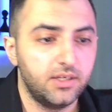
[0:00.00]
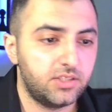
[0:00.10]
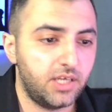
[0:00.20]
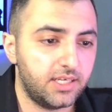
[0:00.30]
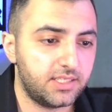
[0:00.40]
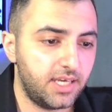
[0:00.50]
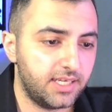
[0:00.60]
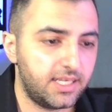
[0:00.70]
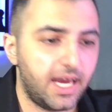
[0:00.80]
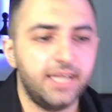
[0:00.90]
Takes, takes.
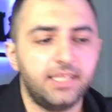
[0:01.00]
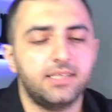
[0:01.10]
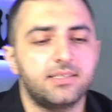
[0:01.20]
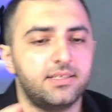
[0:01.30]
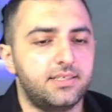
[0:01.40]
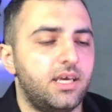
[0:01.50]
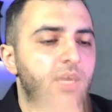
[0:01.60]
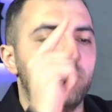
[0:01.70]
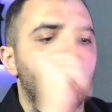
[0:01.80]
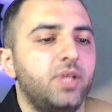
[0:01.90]
The idea is the same.
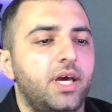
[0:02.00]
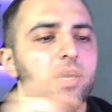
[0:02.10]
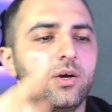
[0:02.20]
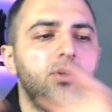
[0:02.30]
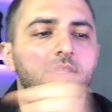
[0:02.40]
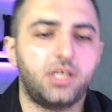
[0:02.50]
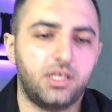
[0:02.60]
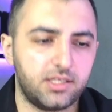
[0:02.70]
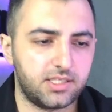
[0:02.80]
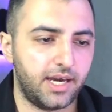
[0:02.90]
Play on the
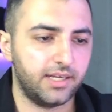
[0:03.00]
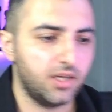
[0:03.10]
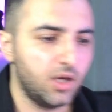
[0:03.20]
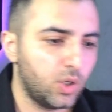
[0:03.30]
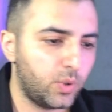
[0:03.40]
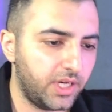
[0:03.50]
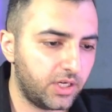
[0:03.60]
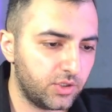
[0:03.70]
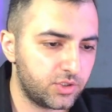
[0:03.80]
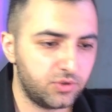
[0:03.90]
king side. Queen
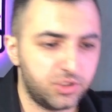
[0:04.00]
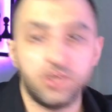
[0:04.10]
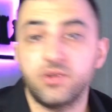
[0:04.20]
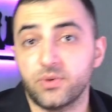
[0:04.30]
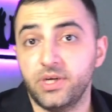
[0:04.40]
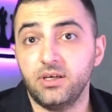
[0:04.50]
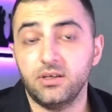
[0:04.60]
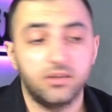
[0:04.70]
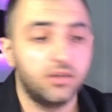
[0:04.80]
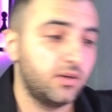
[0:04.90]
goes to g3.
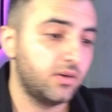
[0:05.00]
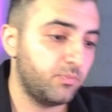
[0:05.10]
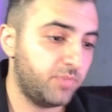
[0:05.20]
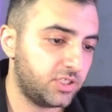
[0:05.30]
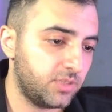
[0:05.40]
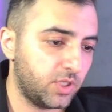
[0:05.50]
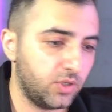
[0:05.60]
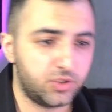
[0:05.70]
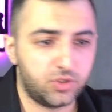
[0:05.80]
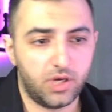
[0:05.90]
Bishop
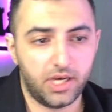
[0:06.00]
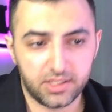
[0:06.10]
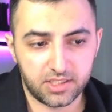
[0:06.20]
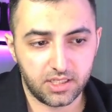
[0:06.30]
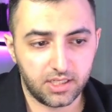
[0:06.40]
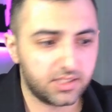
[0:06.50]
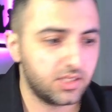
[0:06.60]
goes to h6.